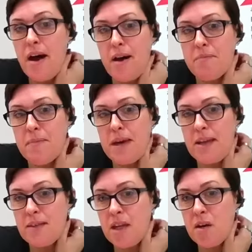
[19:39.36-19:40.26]

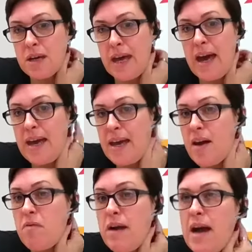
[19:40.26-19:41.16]
in the UK
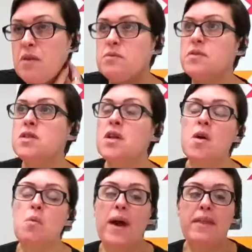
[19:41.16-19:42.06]
around
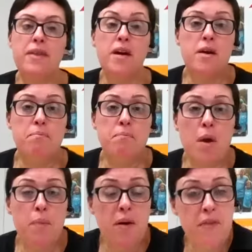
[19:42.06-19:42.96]
whether
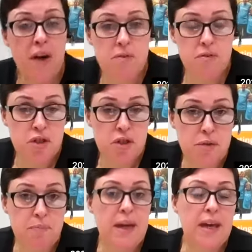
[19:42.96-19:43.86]
mobile phones should
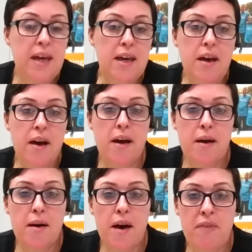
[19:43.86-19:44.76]
be
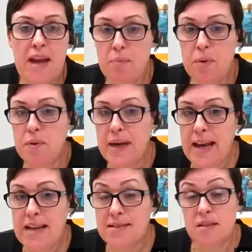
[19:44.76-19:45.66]
available
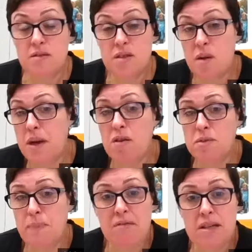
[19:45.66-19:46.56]
in lessons. So we
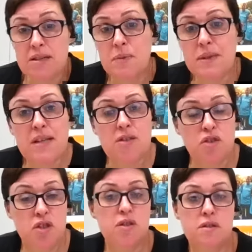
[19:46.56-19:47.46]
asked parents, we said,
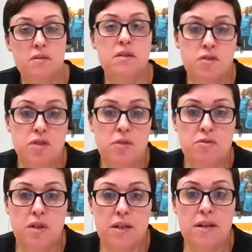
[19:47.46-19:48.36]
should
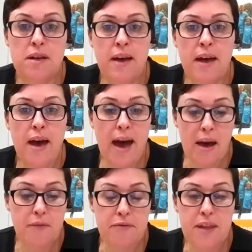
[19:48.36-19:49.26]
children
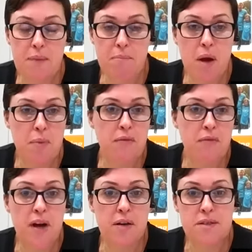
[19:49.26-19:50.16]
have their mobile
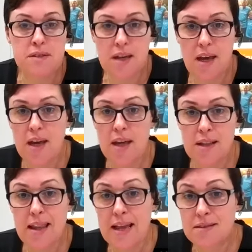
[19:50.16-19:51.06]
phones
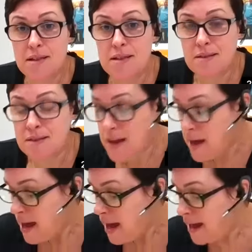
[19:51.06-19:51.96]
in lessons?
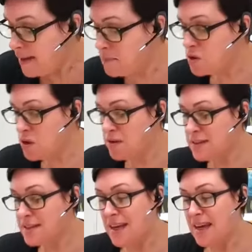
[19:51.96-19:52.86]
And the
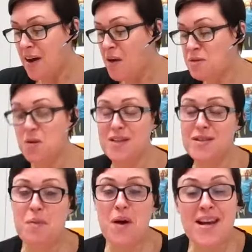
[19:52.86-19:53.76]
majority, I was quite
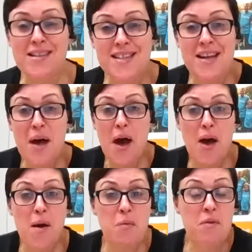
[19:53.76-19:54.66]
surprised,
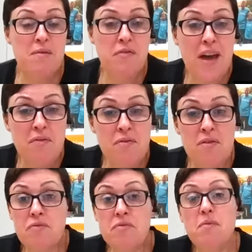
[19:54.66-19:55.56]
were in favour
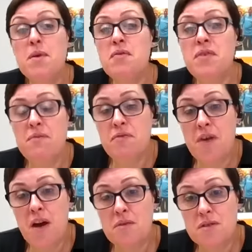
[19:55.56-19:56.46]
of removing
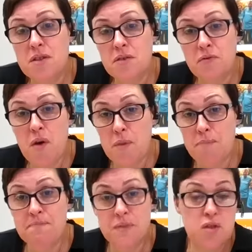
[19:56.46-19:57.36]
phones
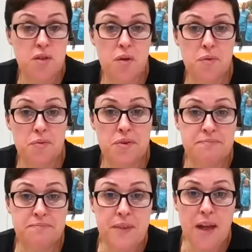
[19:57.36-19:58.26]
from schools,
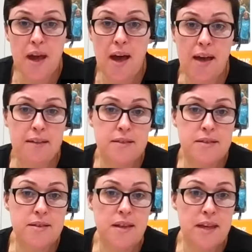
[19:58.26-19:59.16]

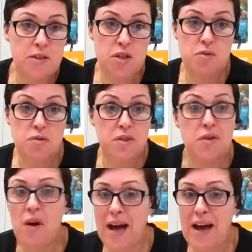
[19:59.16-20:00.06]
and that their children
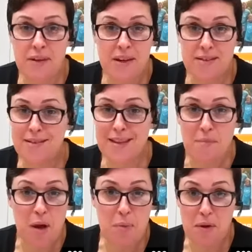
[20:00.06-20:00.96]
not having their
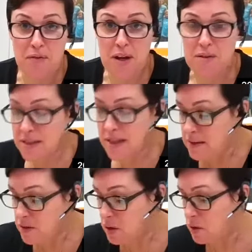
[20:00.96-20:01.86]
mobile phones
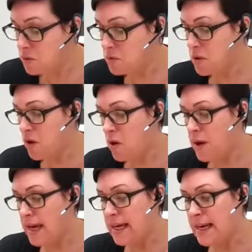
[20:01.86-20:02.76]
in schools
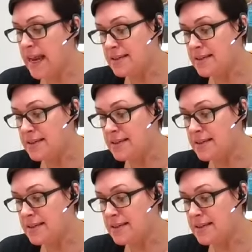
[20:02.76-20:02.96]
or in